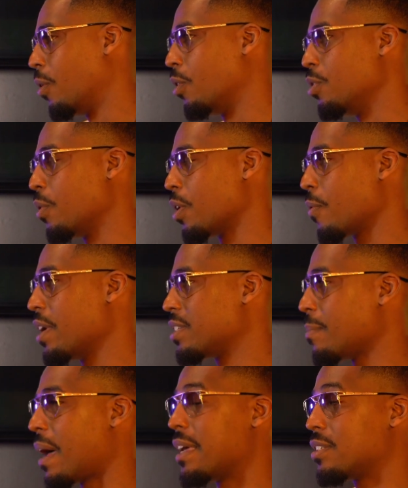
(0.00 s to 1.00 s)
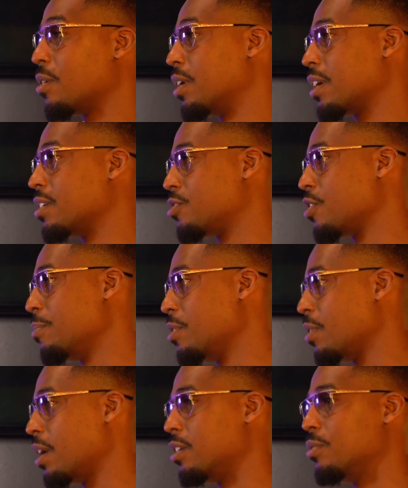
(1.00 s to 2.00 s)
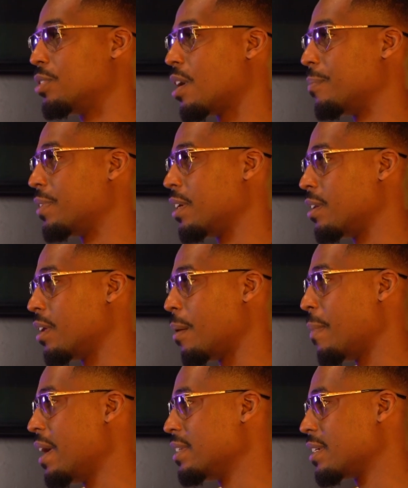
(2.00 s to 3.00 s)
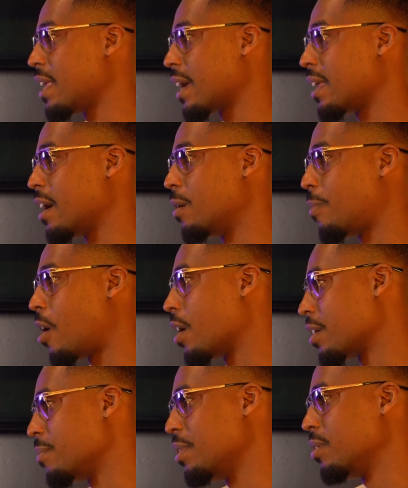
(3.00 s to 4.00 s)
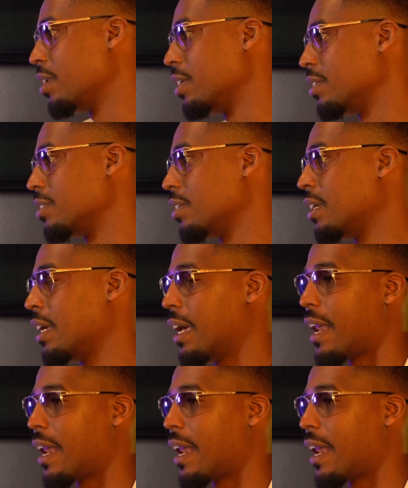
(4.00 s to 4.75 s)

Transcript: or you want to raise somebody that's going to contribute and do something amazing that can help our community? Right.